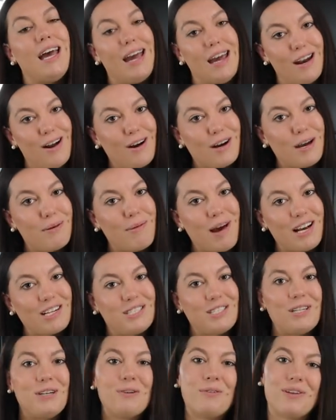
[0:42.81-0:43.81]
and I'll get back
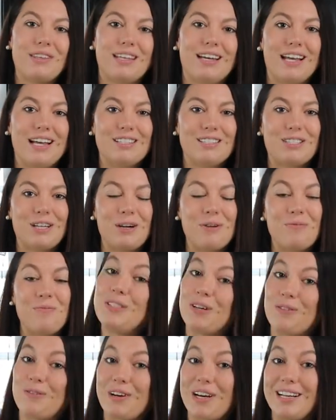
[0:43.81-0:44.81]
to you with an answer.
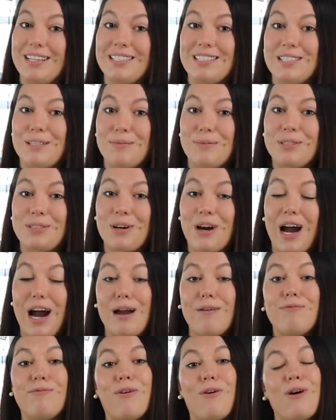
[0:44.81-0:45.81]
Don't forget to
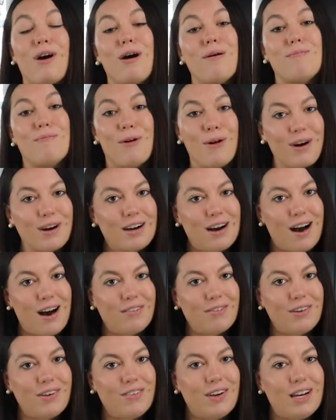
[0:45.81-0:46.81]
subscribe for more
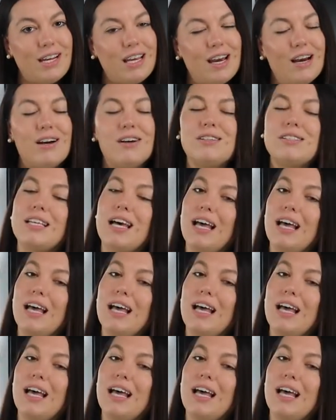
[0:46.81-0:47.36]
coffee videos.